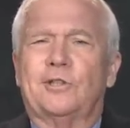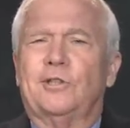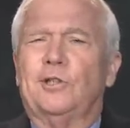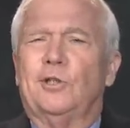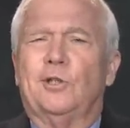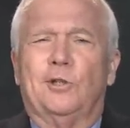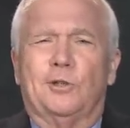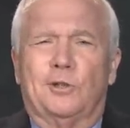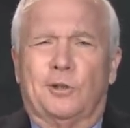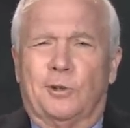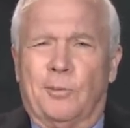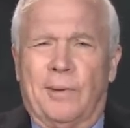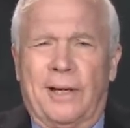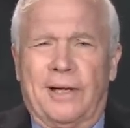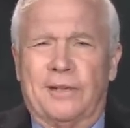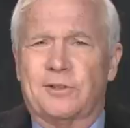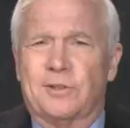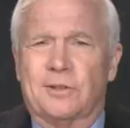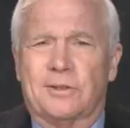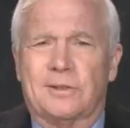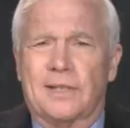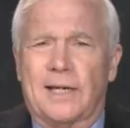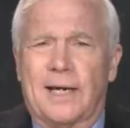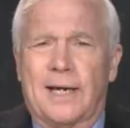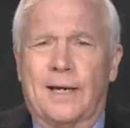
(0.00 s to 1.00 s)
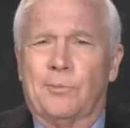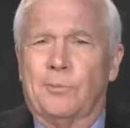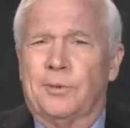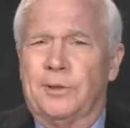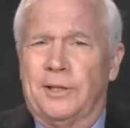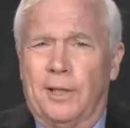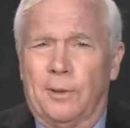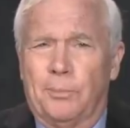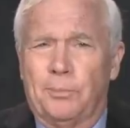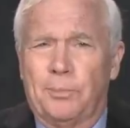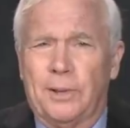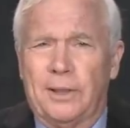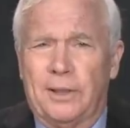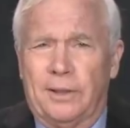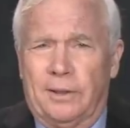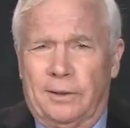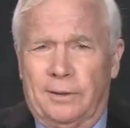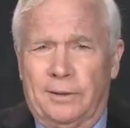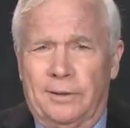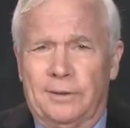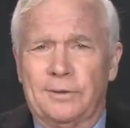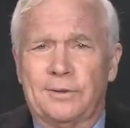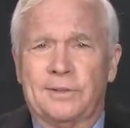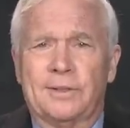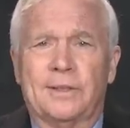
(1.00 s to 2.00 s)
huge amounts of time with their
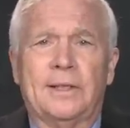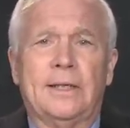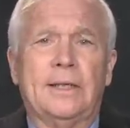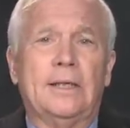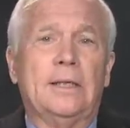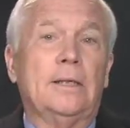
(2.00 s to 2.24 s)
peers,